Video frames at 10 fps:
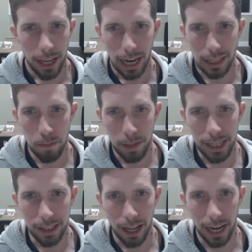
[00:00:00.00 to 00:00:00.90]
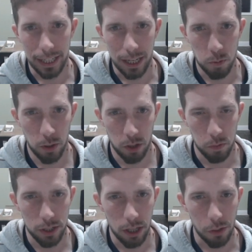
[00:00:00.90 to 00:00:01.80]
And the main line is bishop
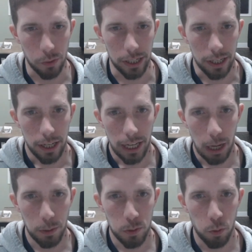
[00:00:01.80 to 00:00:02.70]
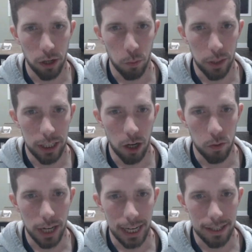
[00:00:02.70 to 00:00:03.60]
d3, at which point we go
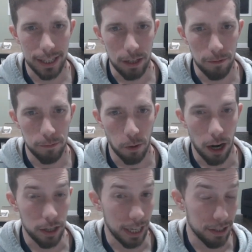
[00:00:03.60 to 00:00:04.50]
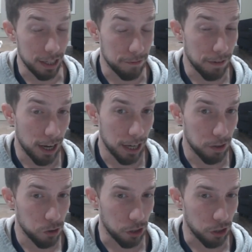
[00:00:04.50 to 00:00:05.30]
knight to e4, knight d5,